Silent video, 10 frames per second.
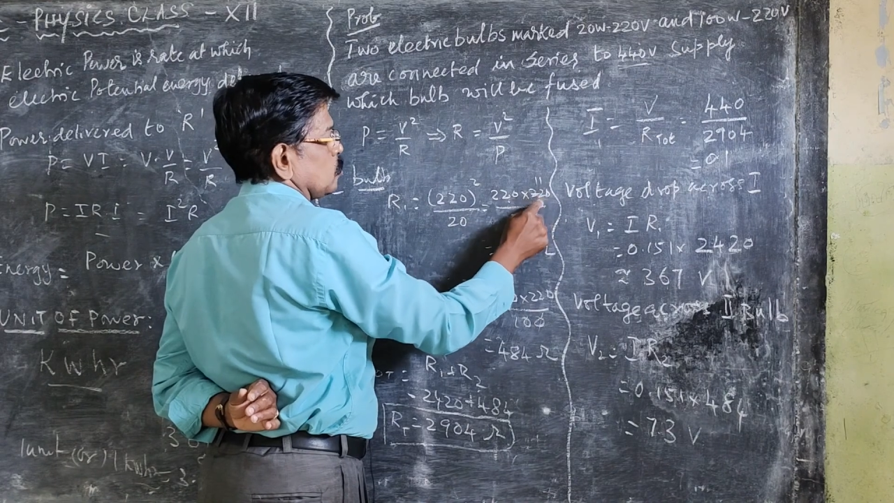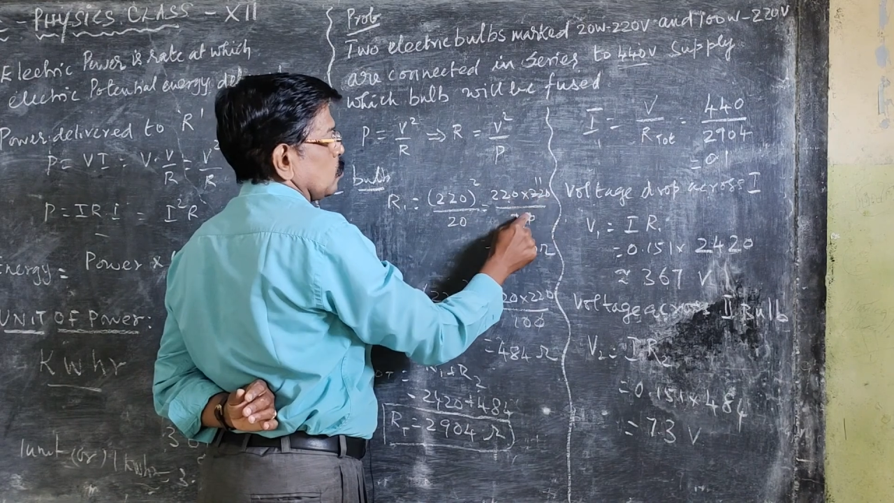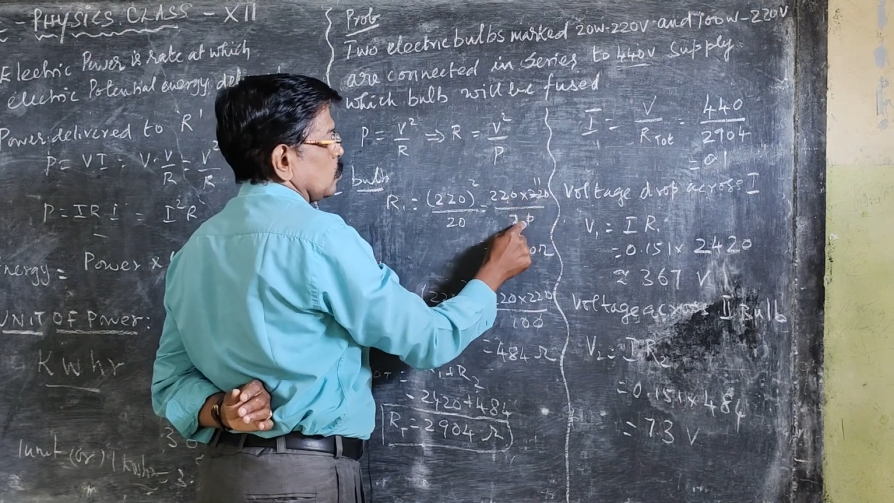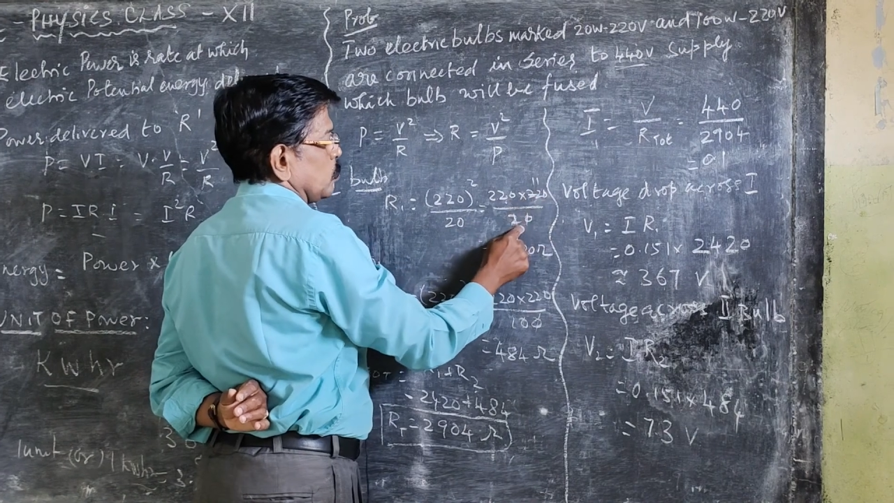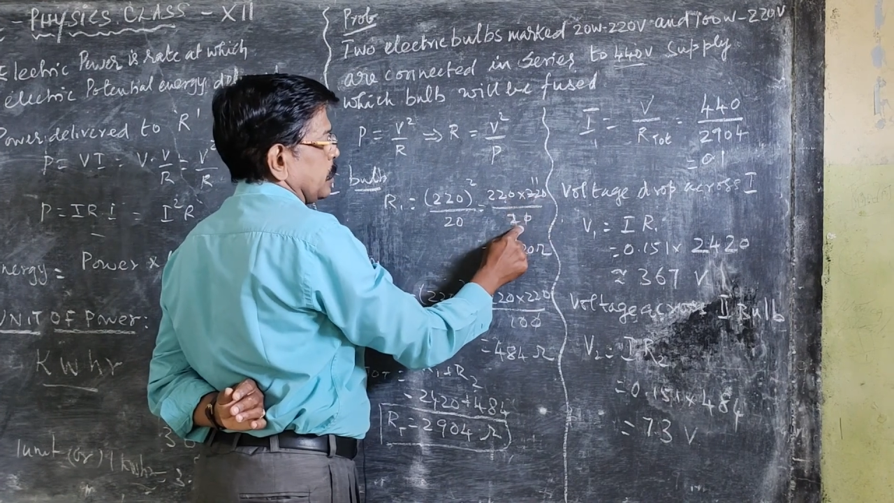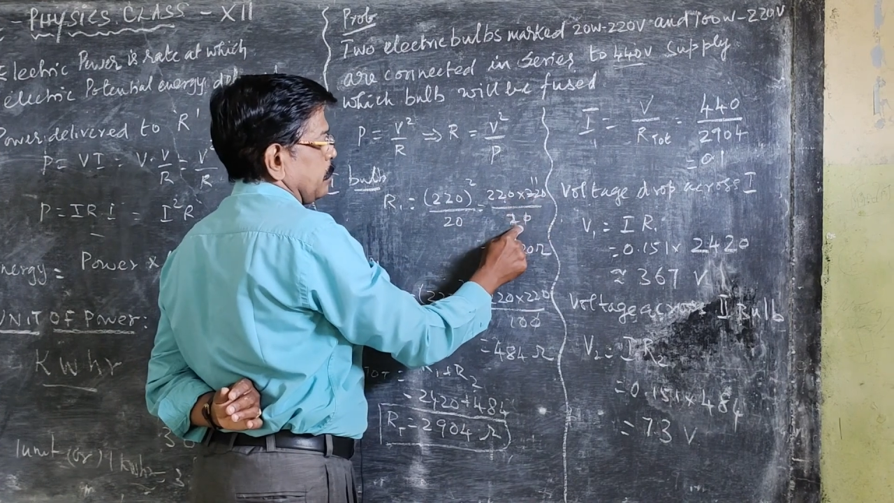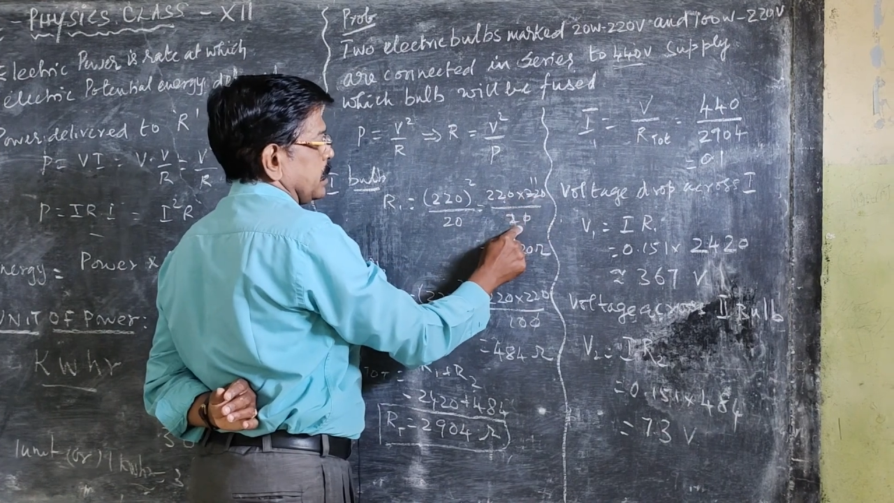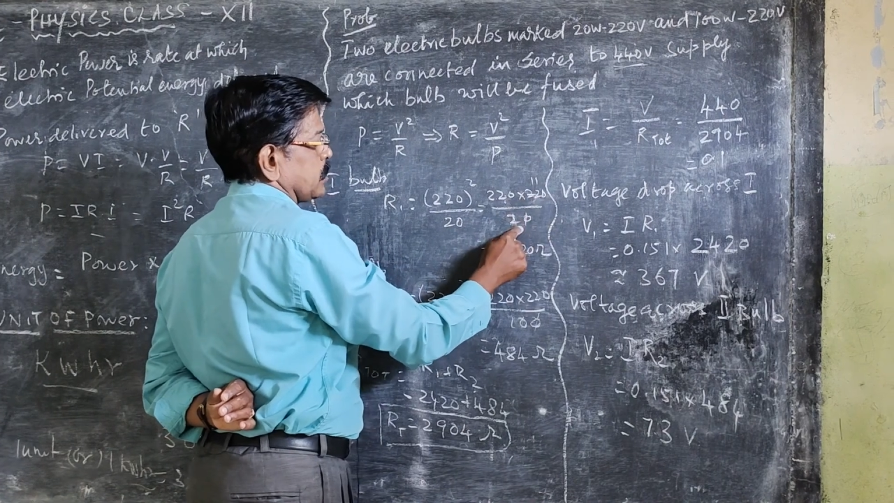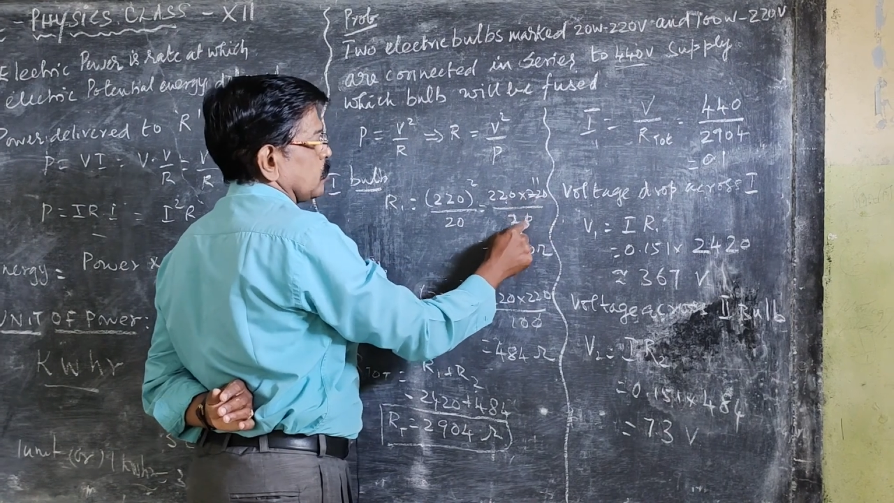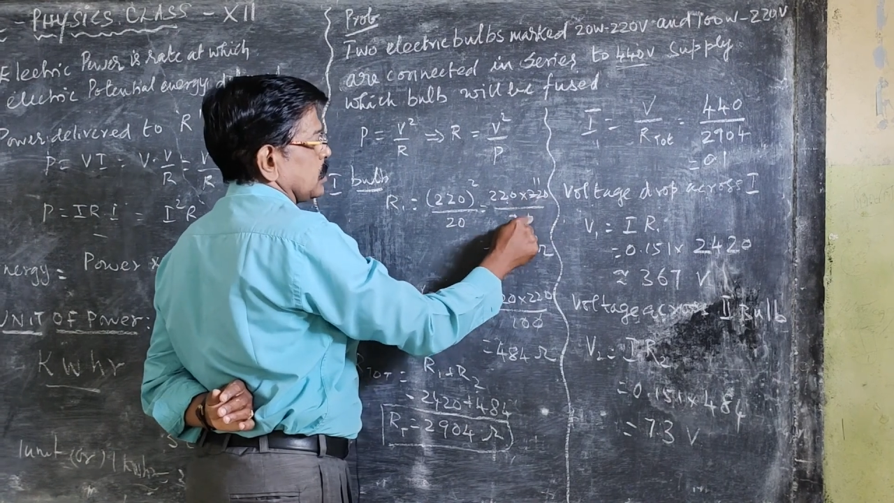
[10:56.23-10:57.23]
220 by
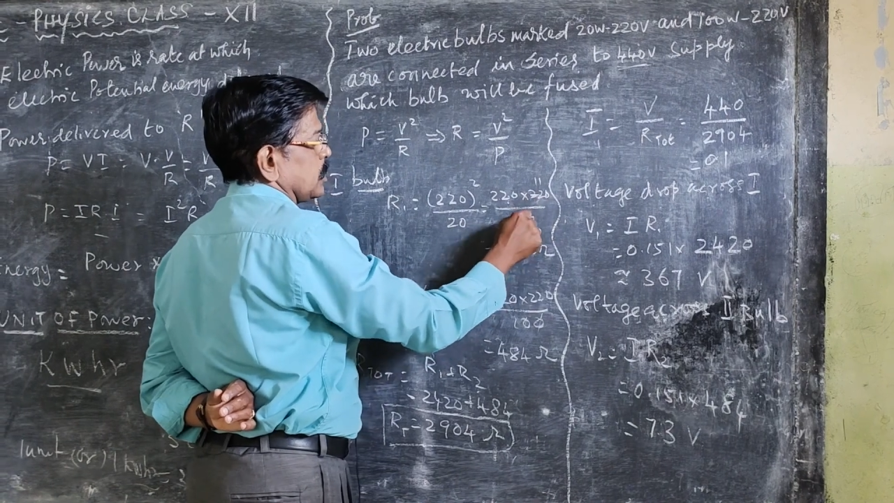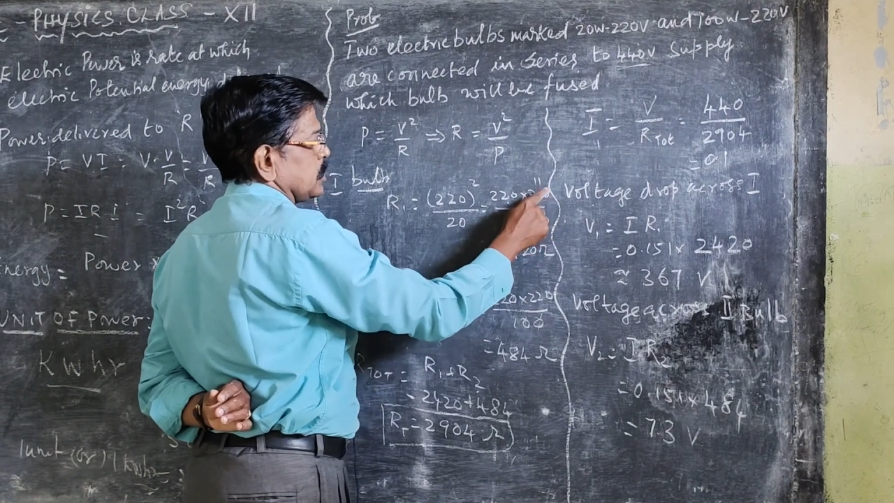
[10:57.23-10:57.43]
20,